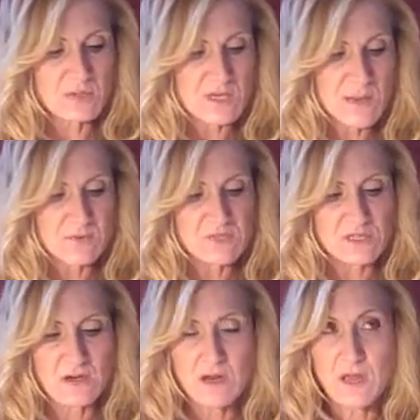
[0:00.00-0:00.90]

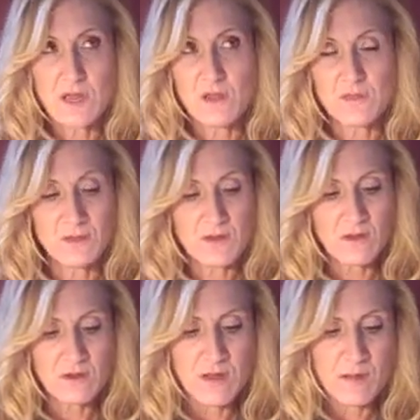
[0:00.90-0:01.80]
chapters there.
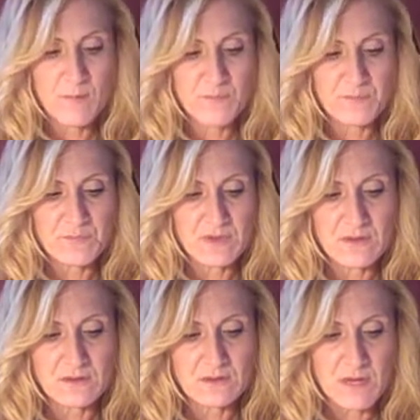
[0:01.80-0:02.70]
The
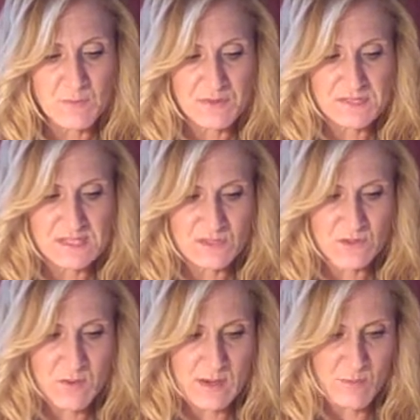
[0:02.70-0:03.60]
couple things I
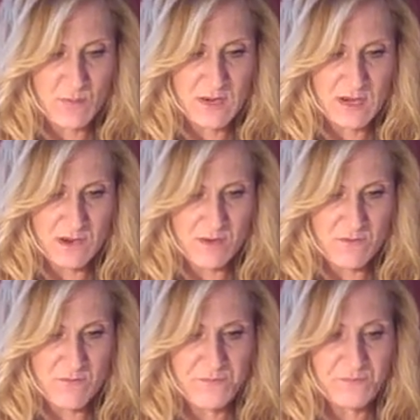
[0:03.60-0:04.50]
do want to point
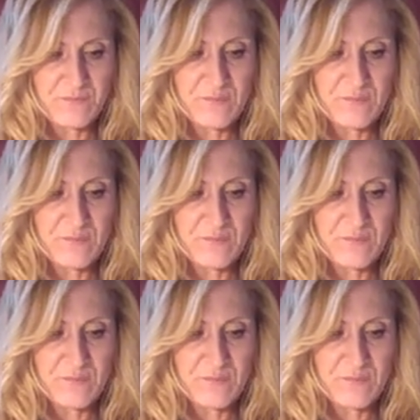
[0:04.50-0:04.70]
out.